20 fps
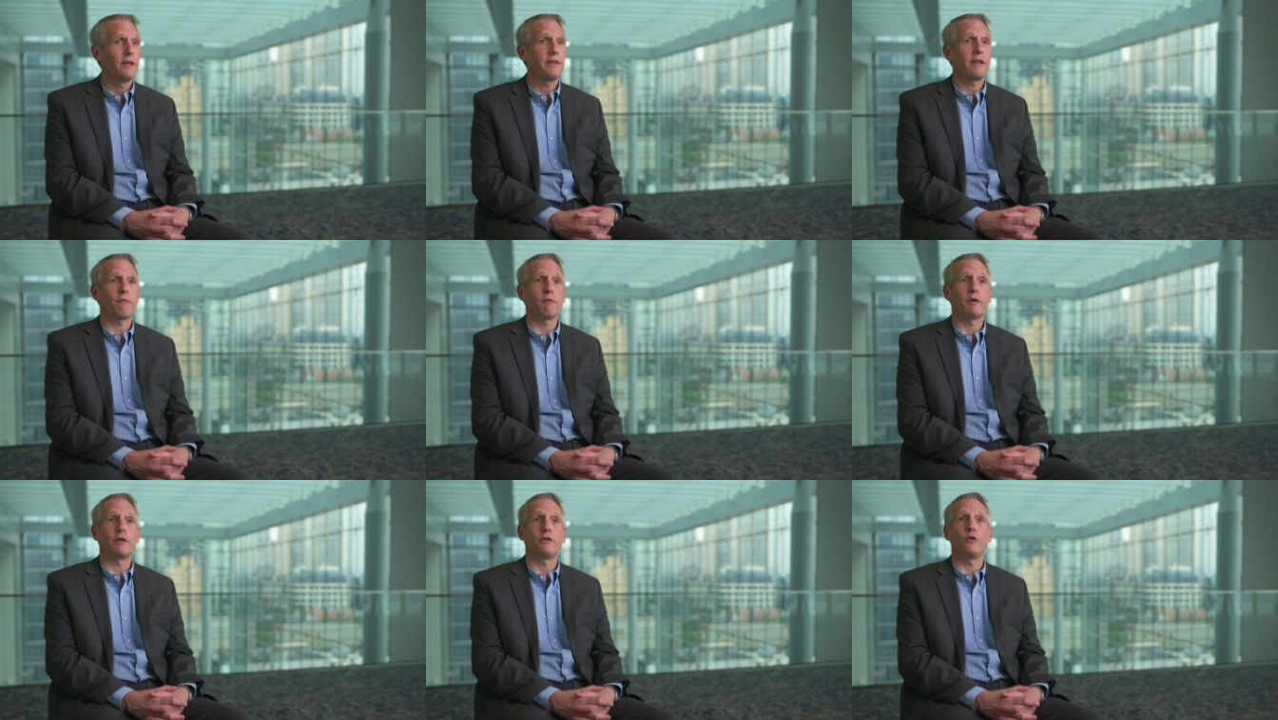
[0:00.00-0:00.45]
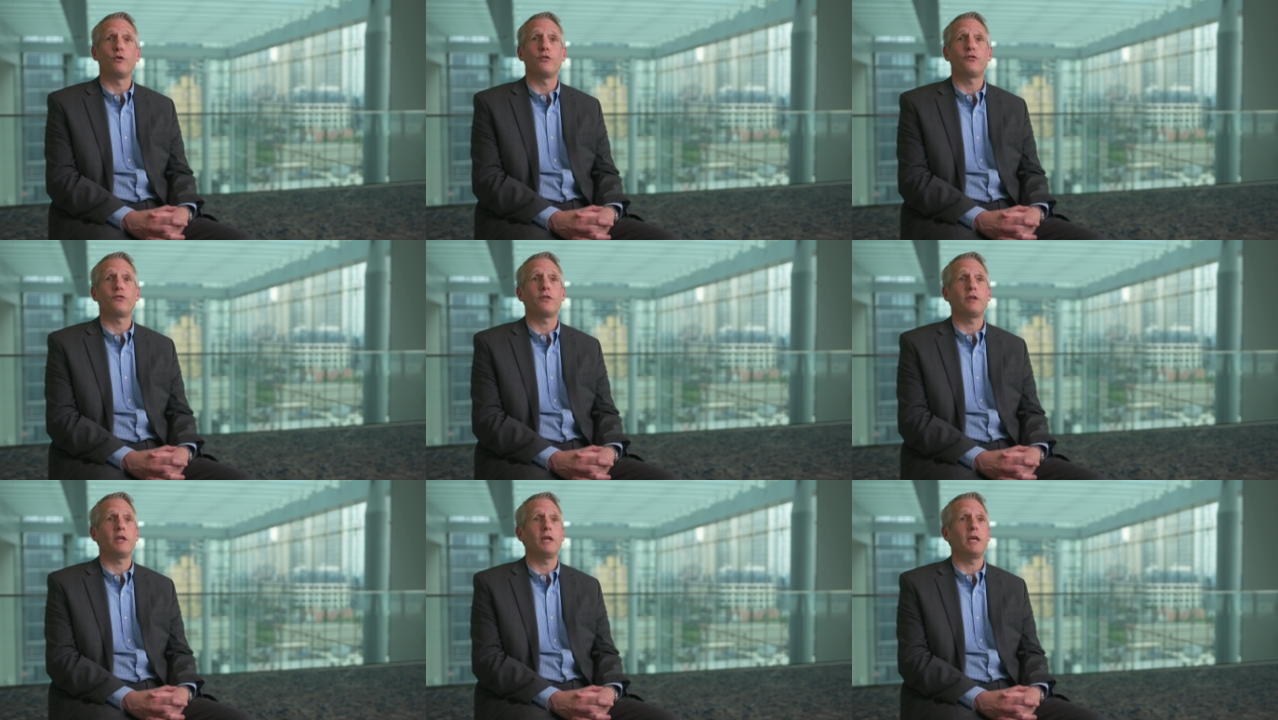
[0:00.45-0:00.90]
that
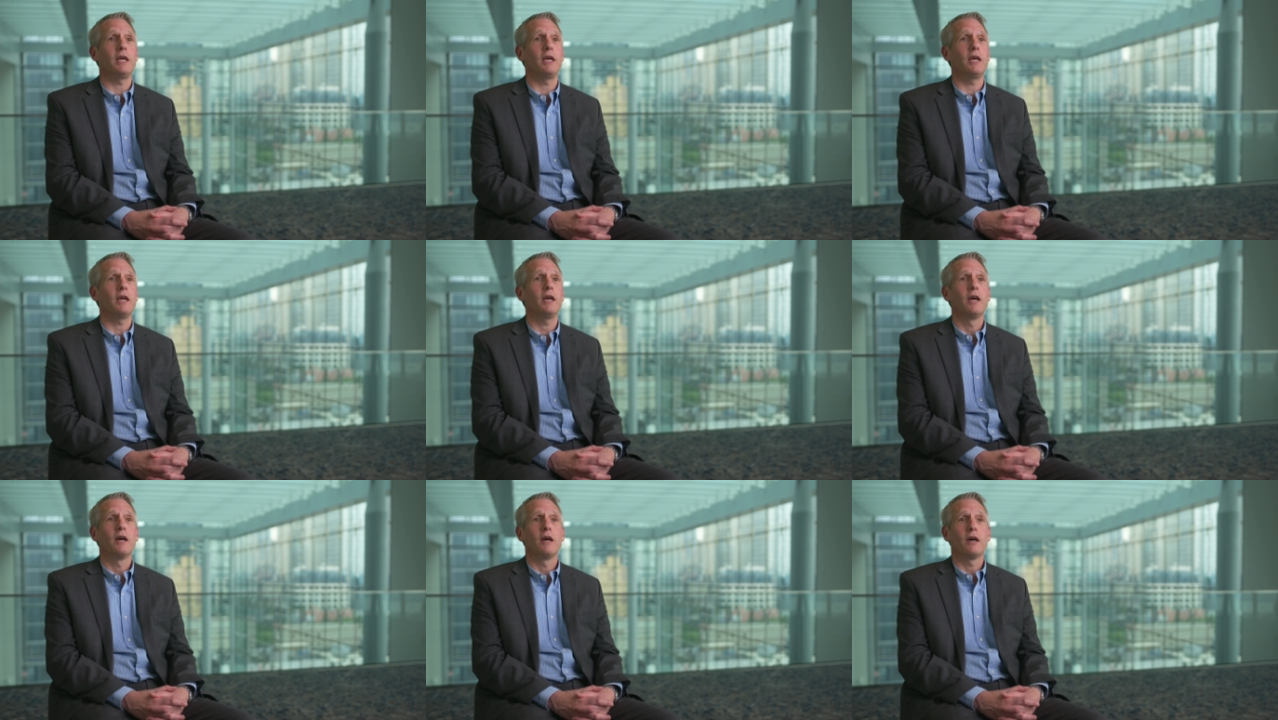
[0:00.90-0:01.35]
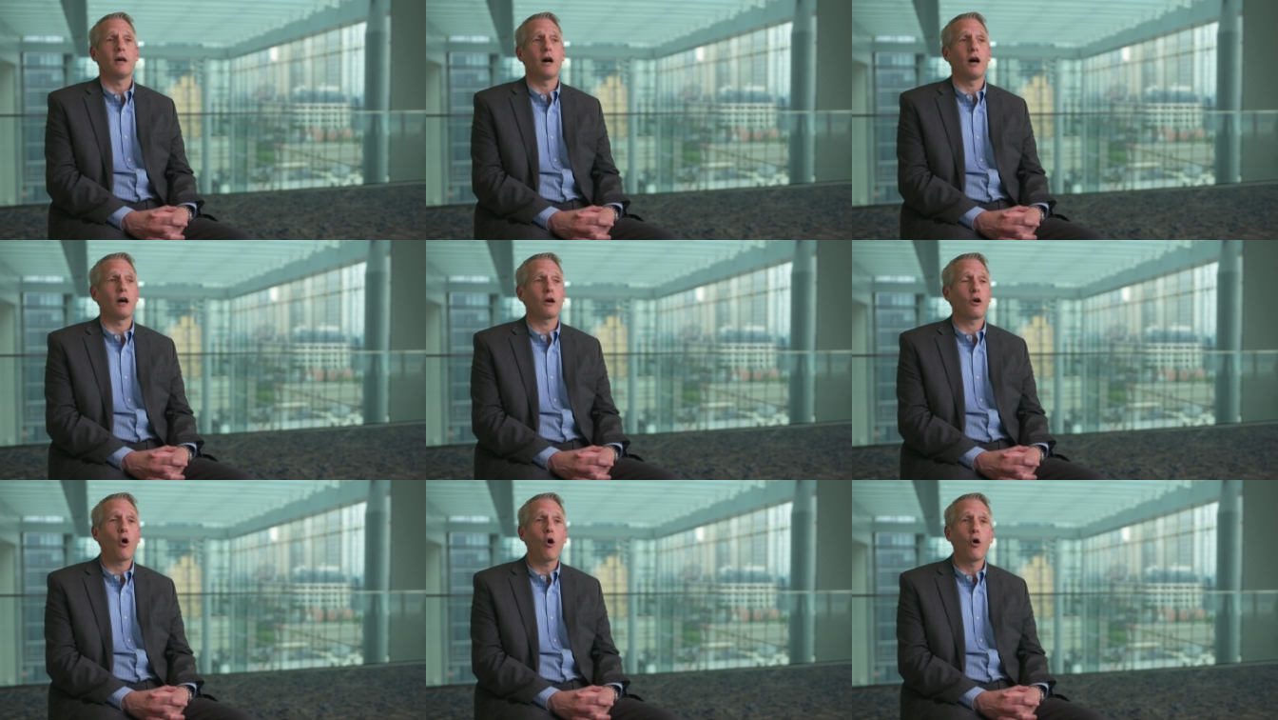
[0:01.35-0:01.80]
reduce the
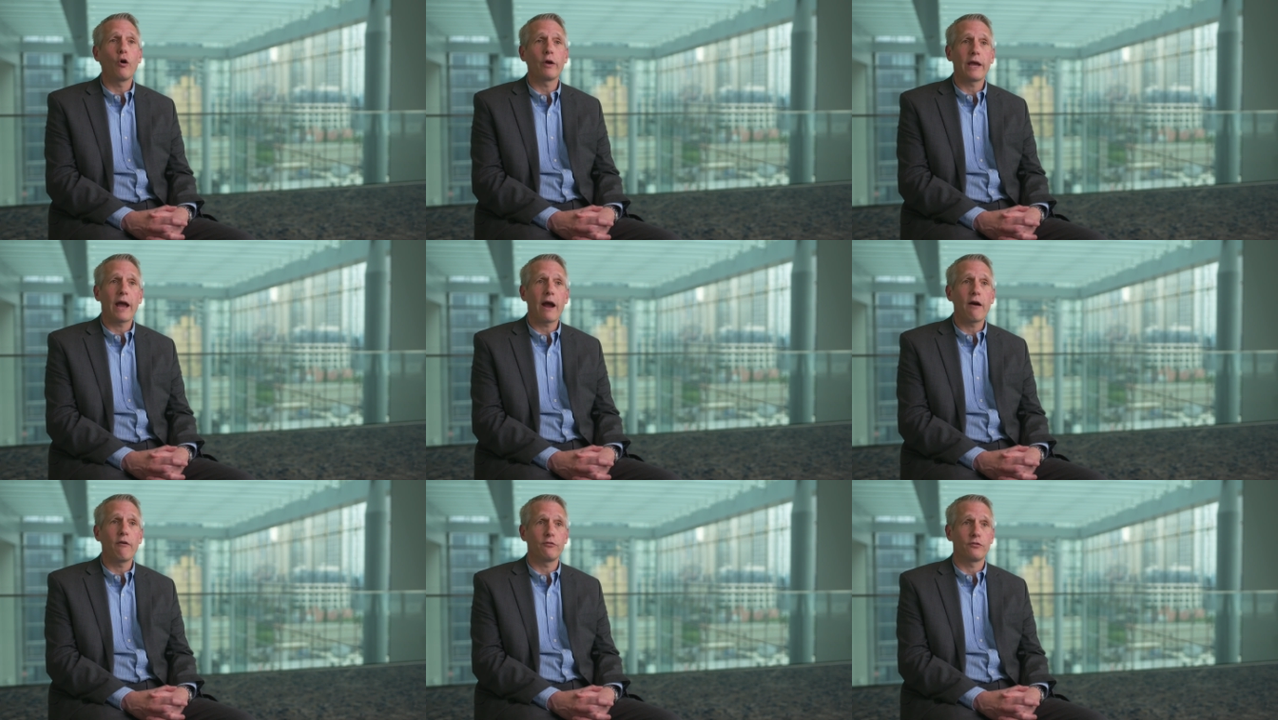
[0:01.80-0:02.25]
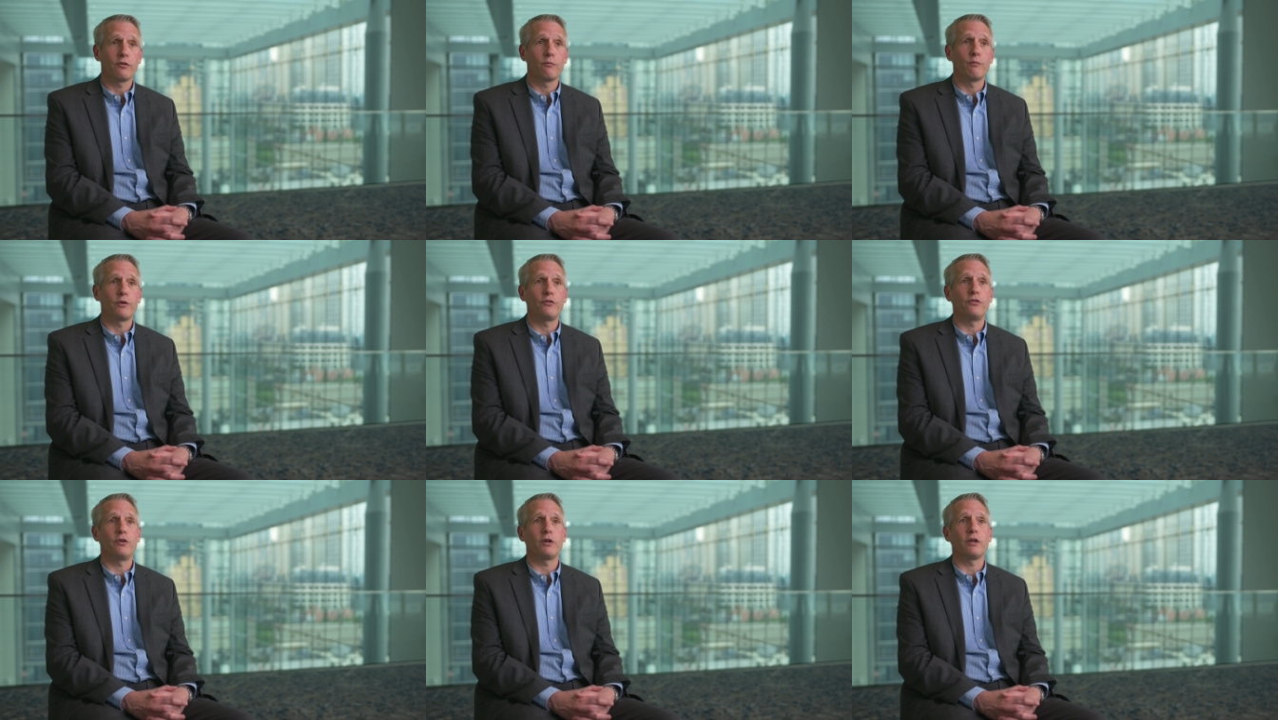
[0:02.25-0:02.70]
uh, calling hours
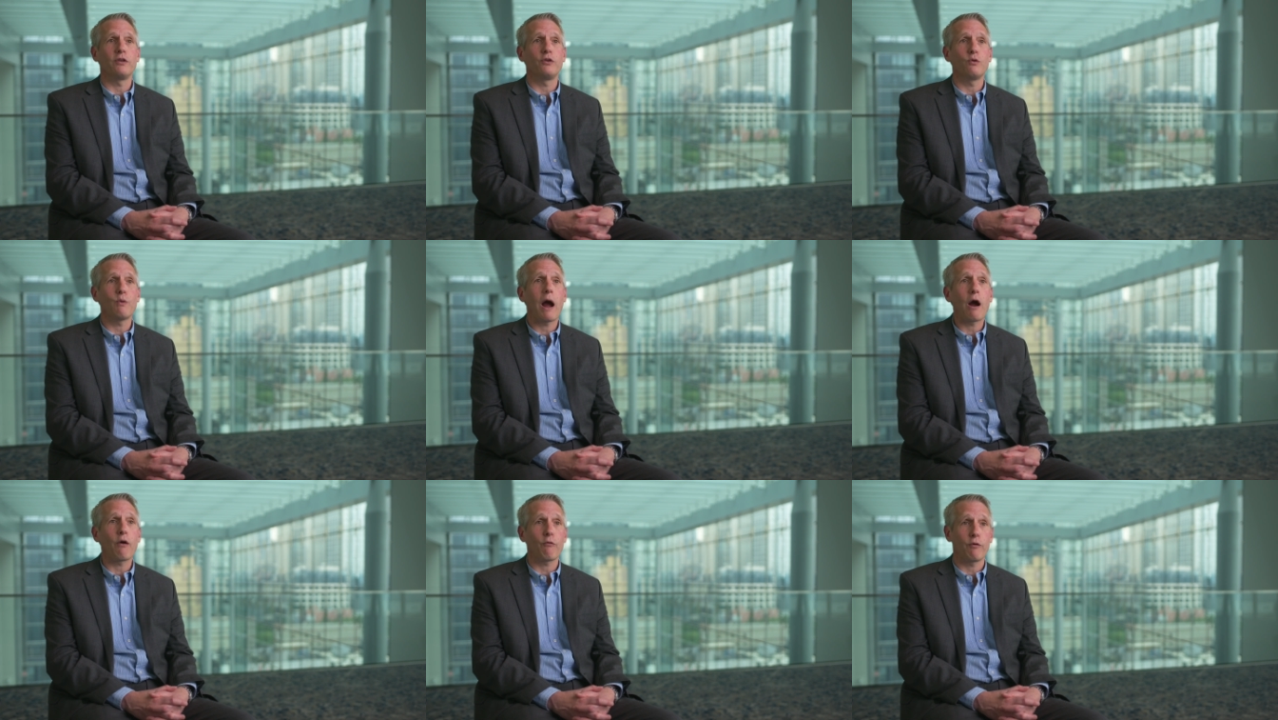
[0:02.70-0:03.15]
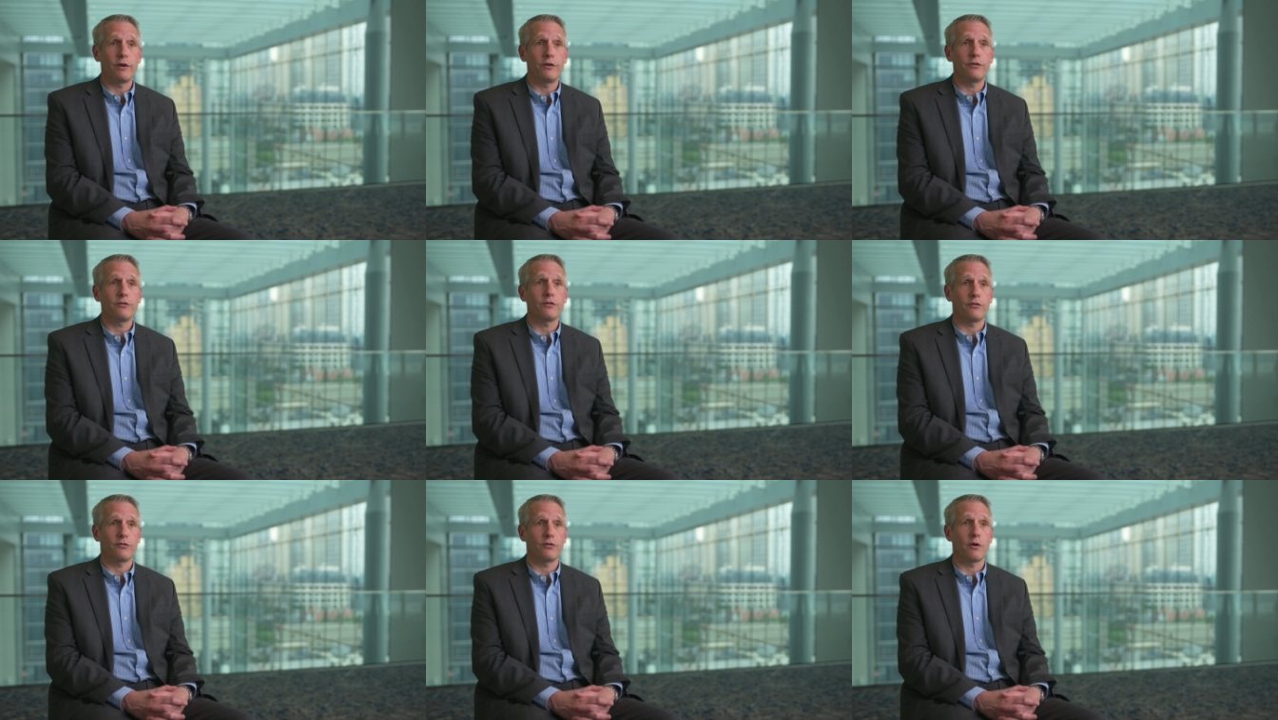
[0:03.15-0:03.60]
of which you can do
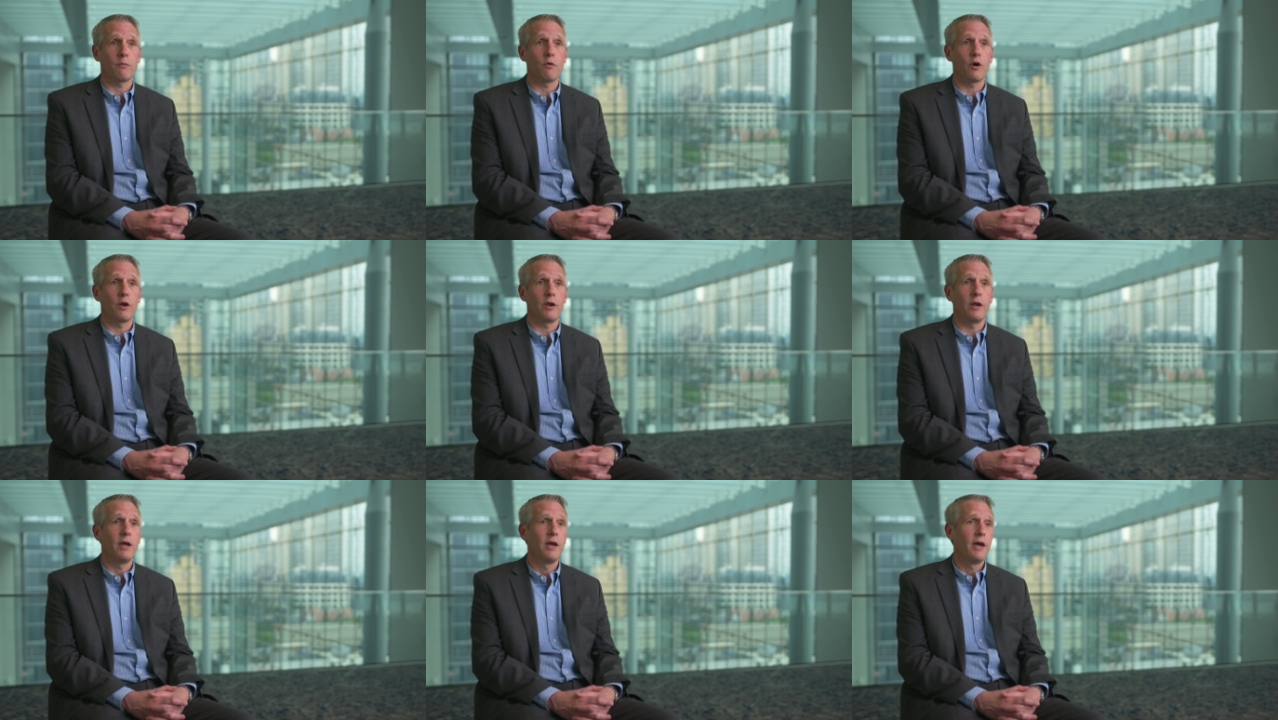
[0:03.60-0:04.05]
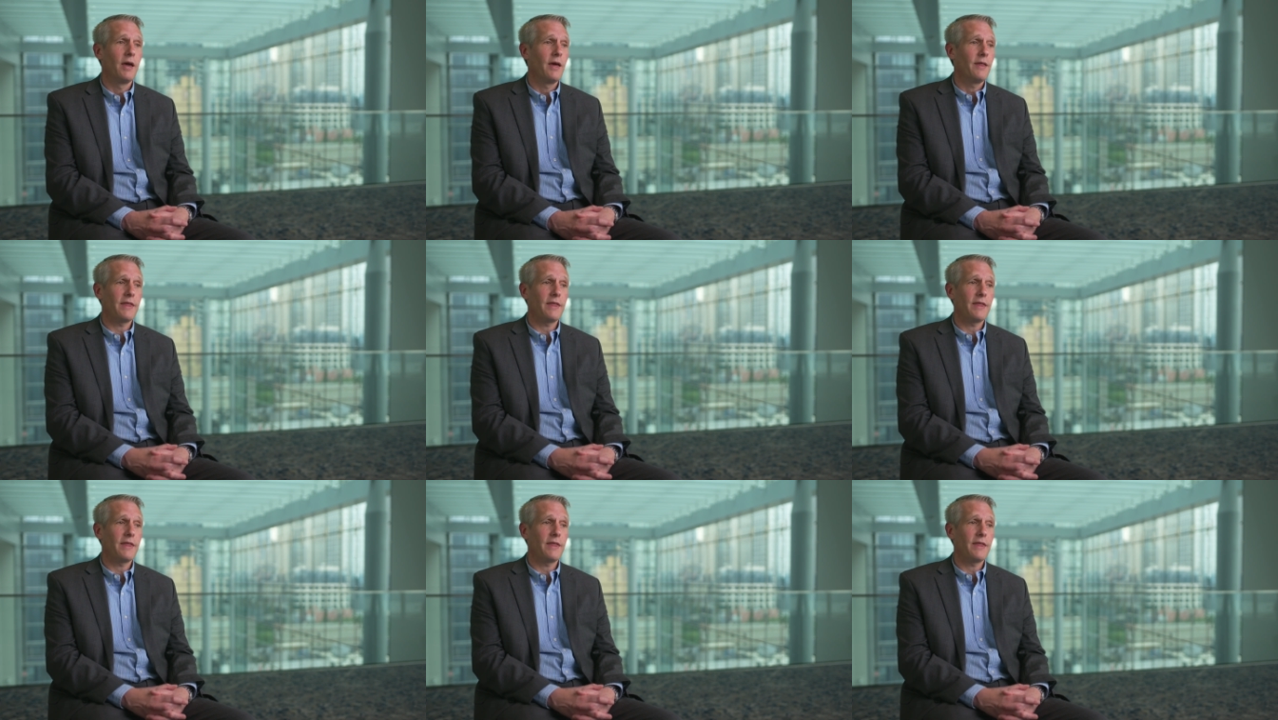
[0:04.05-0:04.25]
outreach to someone,